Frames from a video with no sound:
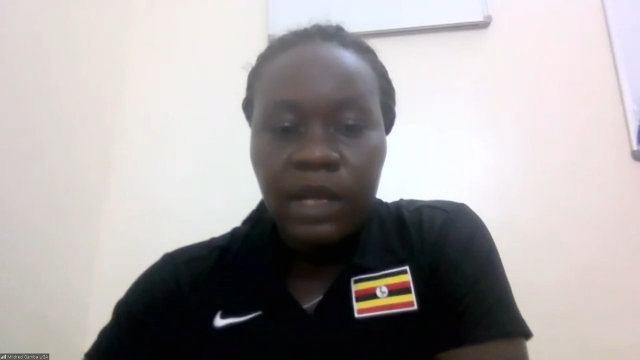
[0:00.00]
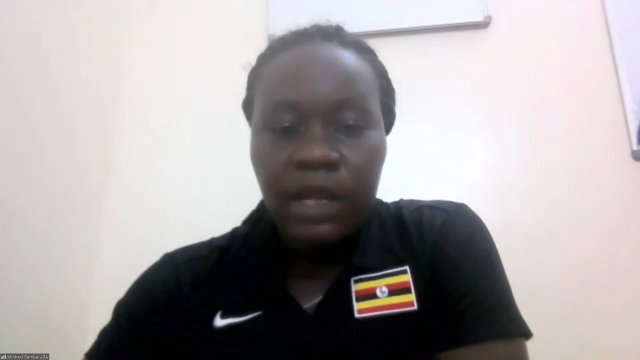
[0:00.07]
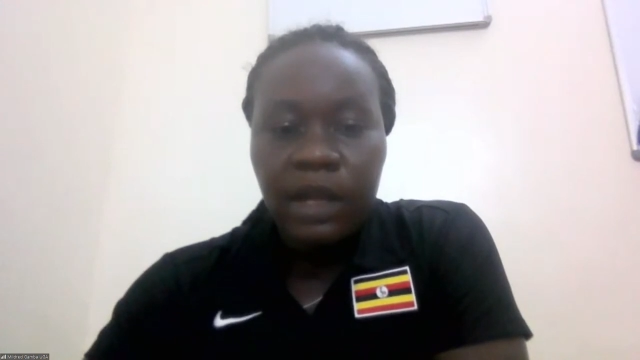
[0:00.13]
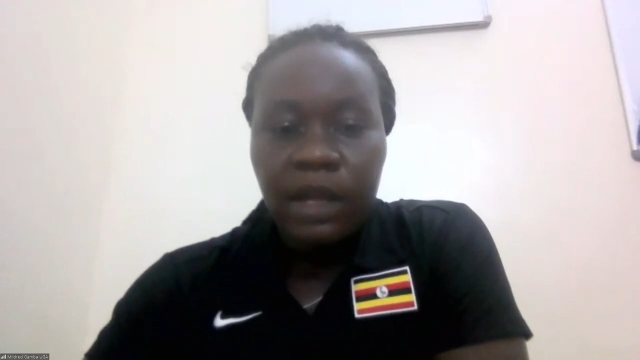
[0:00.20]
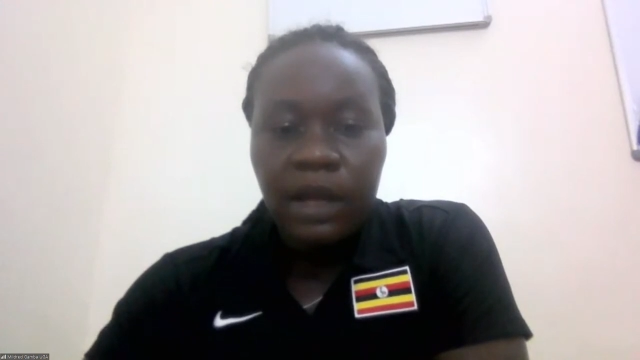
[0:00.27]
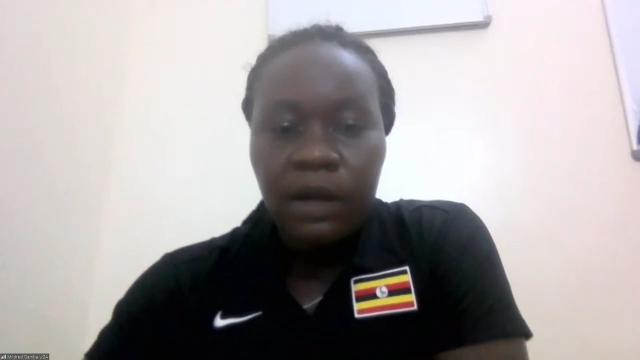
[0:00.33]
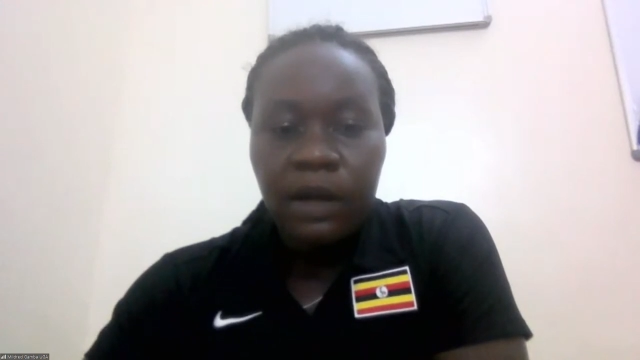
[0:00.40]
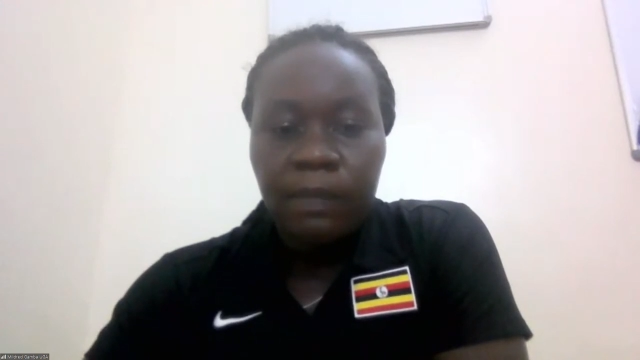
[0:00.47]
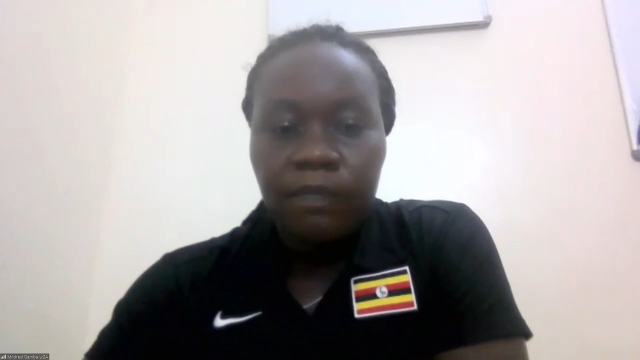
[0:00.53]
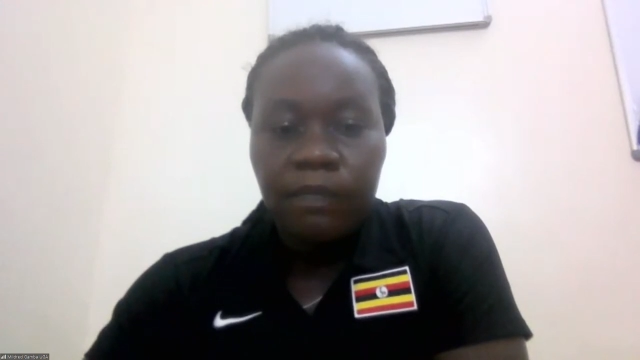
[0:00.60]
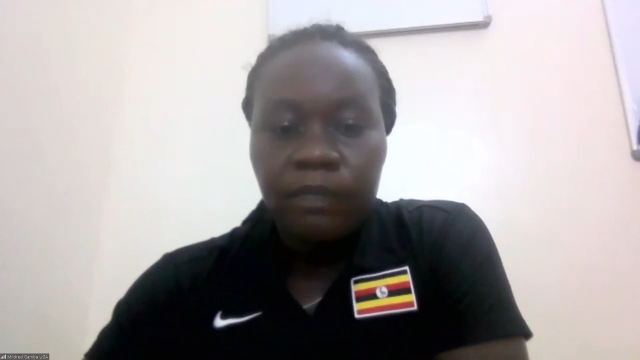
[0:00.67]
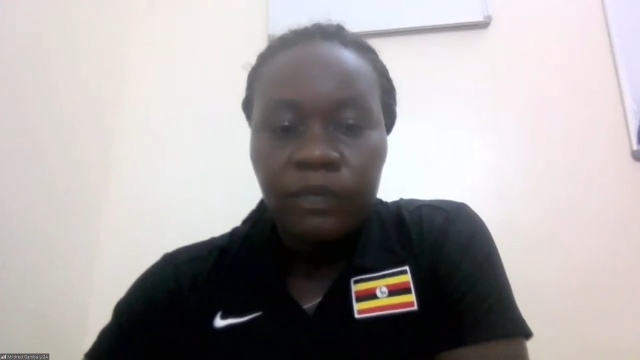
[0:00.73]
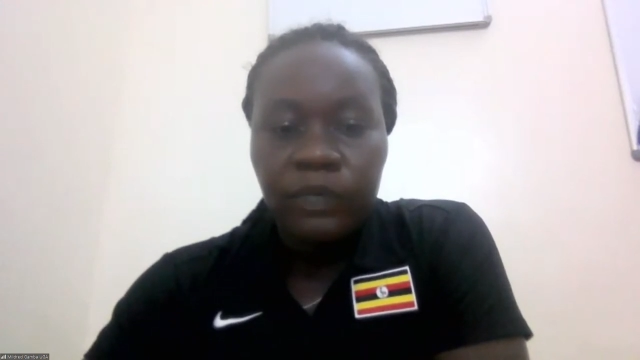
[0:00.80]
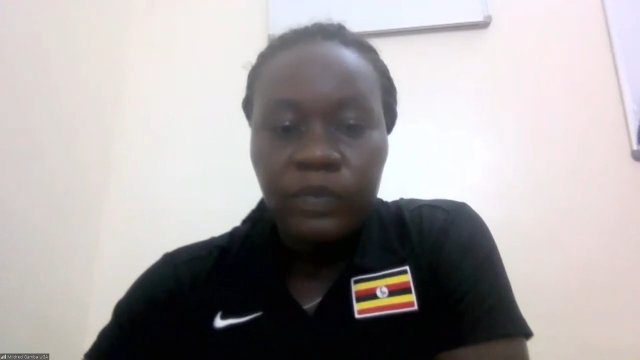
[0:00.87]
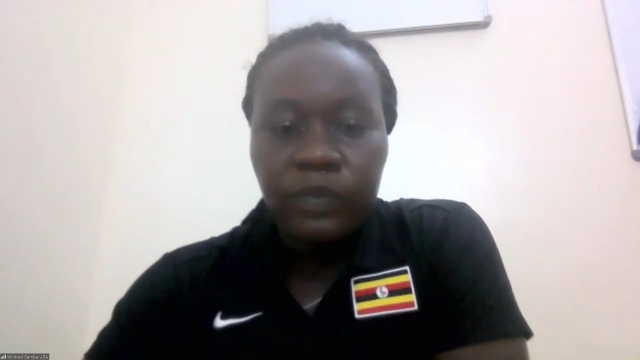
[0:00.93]
Okay,
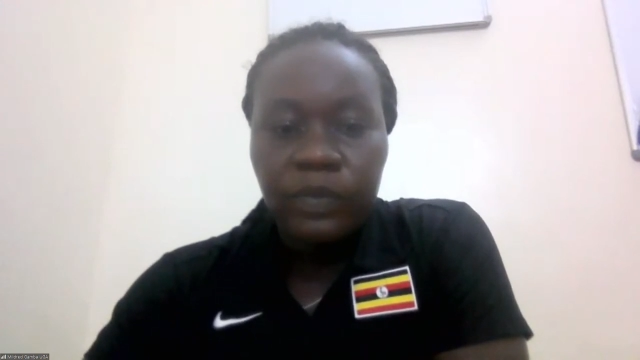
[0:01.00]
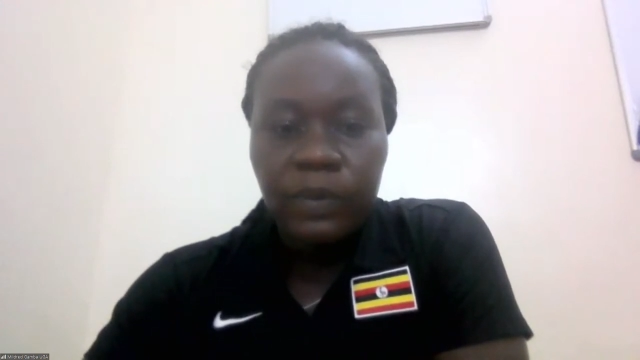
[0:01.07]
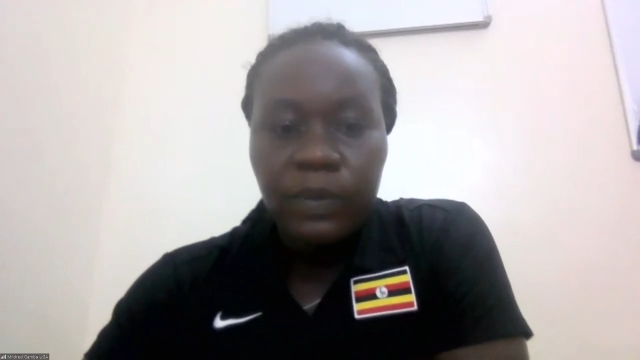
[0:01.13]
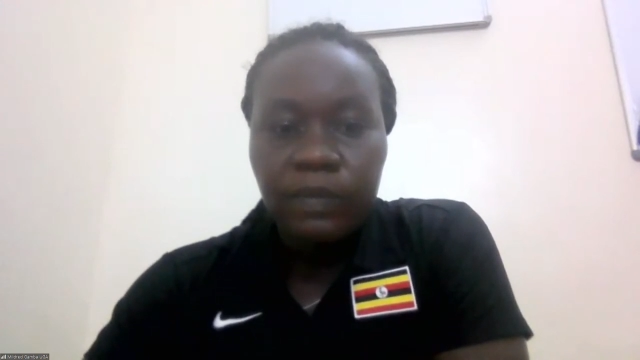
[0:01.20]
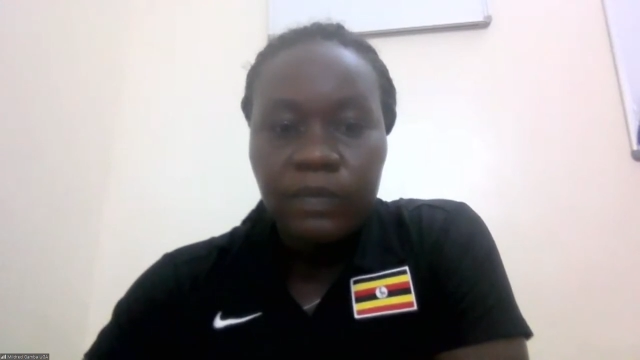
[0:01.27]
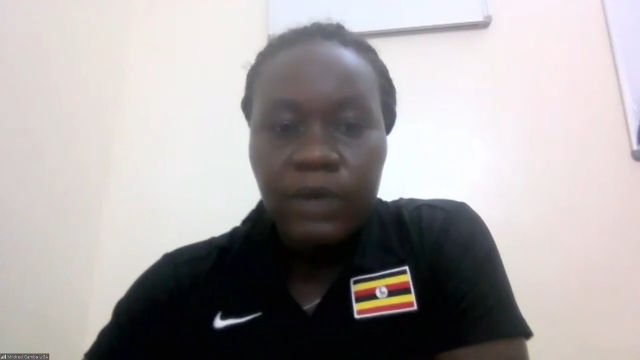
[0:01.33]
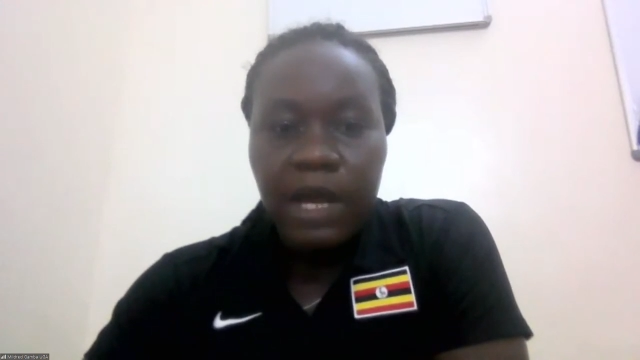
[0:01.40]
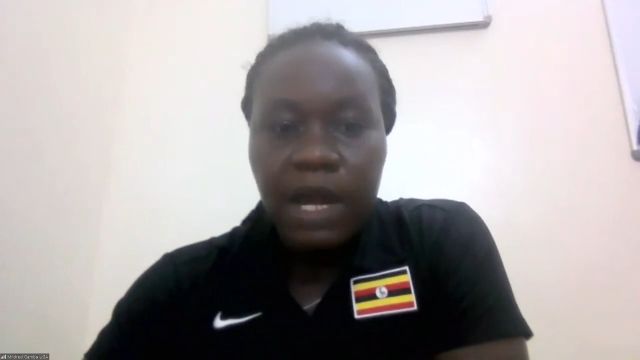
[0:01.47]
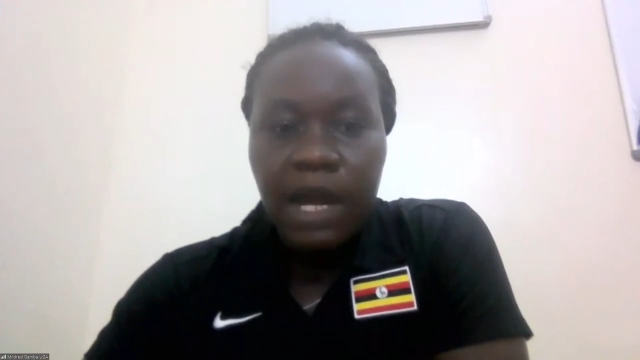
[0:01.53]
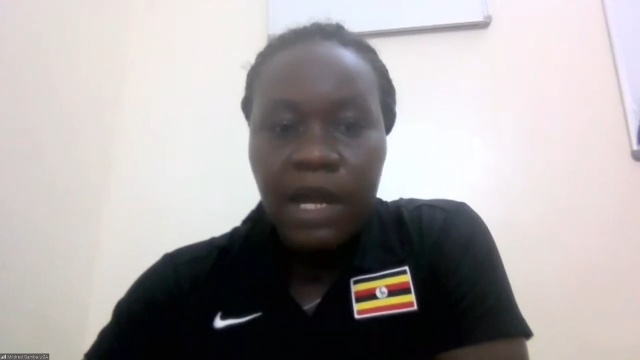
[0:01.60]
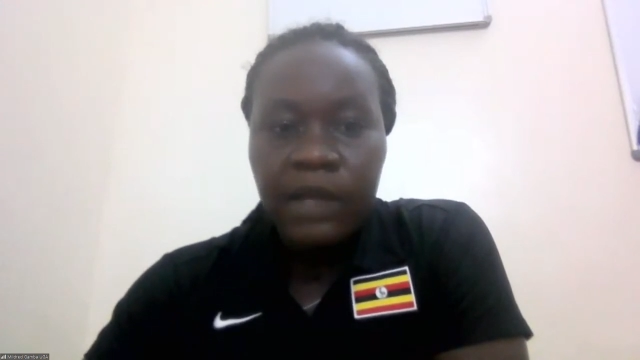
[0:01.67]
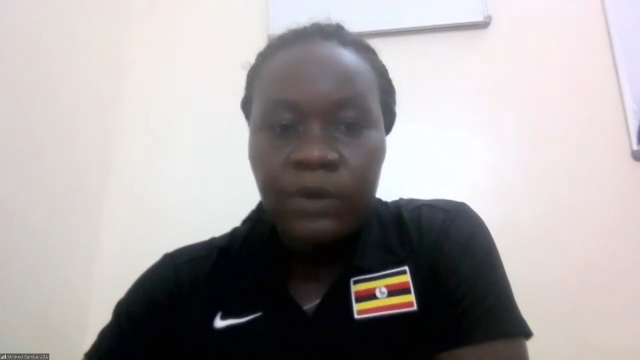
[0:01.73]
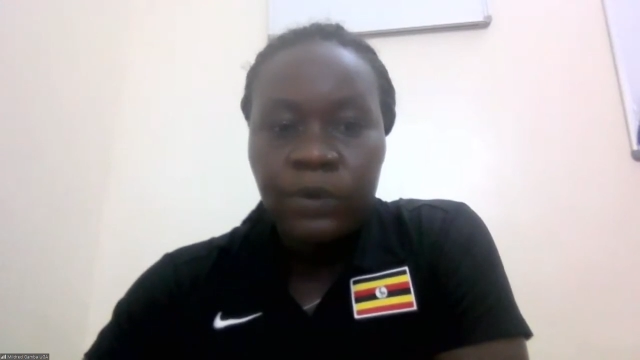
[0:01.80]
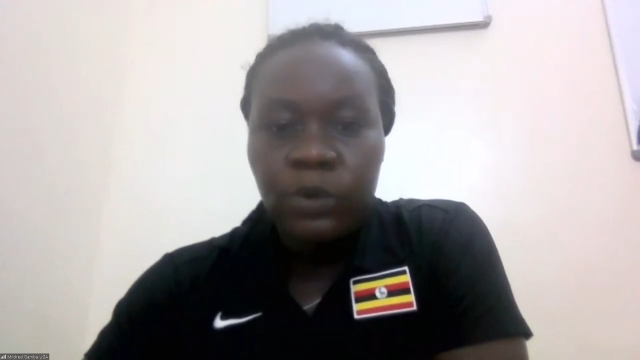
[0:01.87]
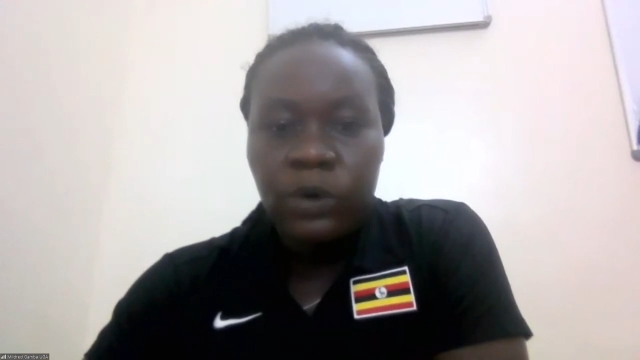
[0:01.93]

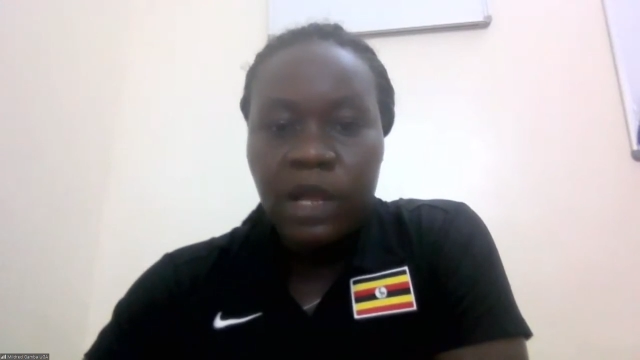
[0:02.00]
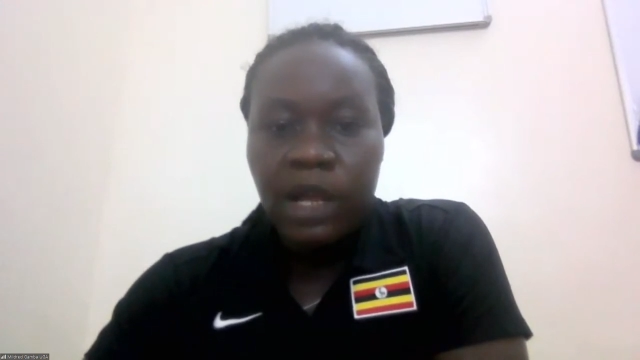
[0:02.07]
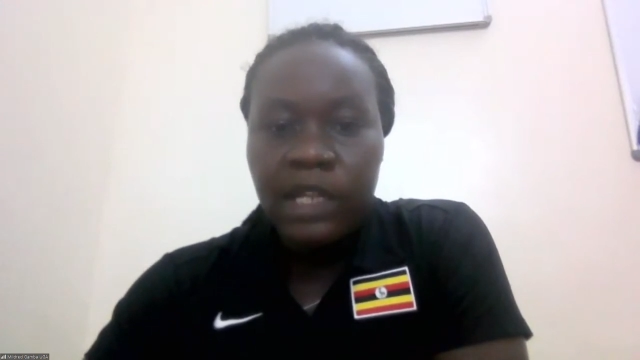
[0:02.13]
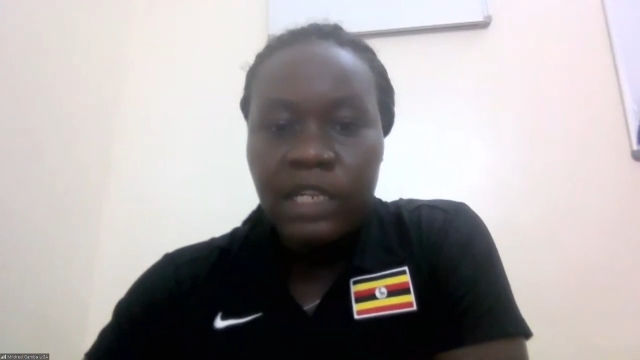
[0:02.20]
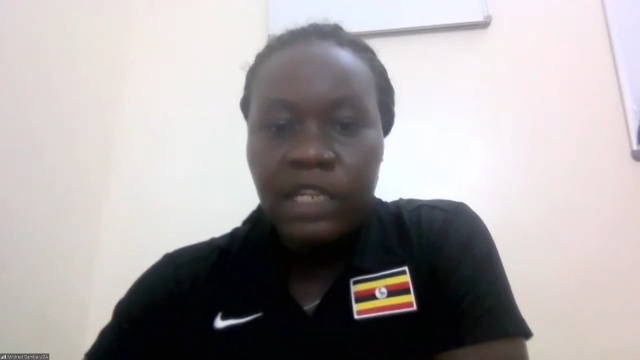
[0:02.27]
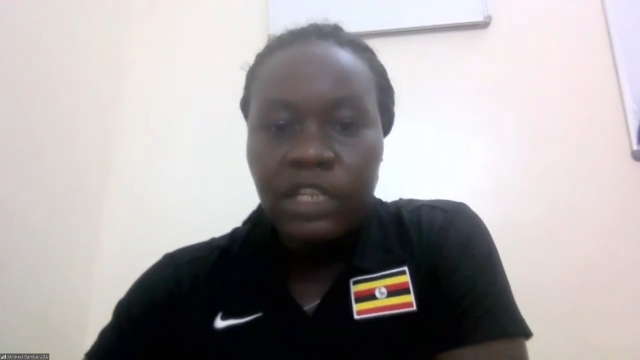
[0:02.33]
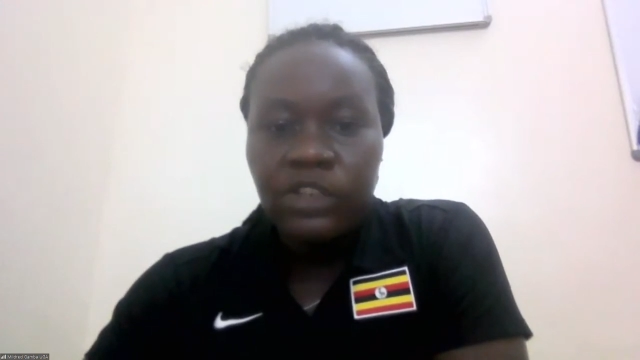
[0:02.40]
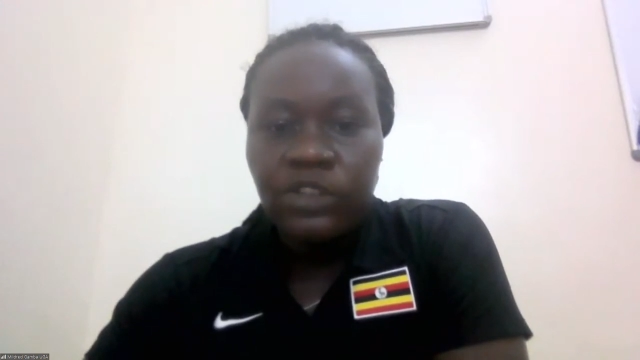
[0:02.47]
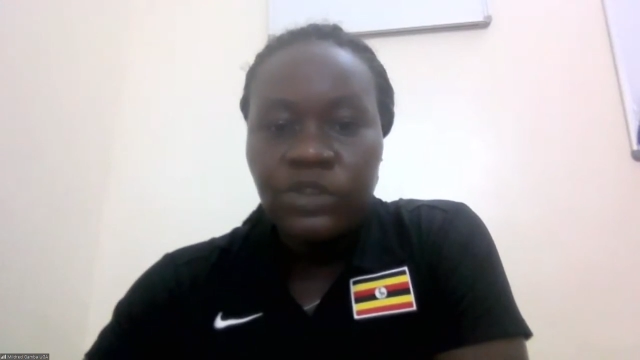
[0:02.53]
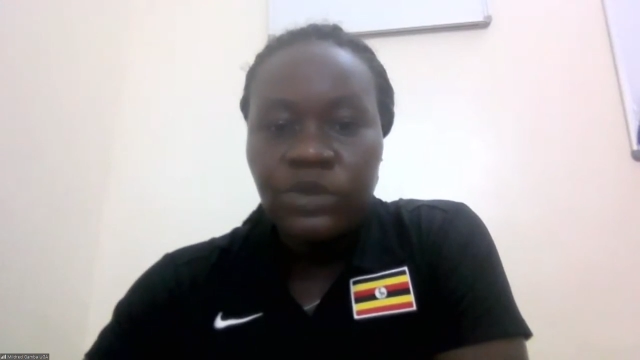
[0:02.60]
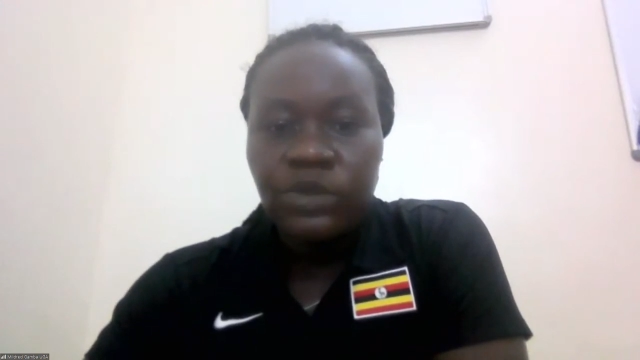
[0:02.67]
I need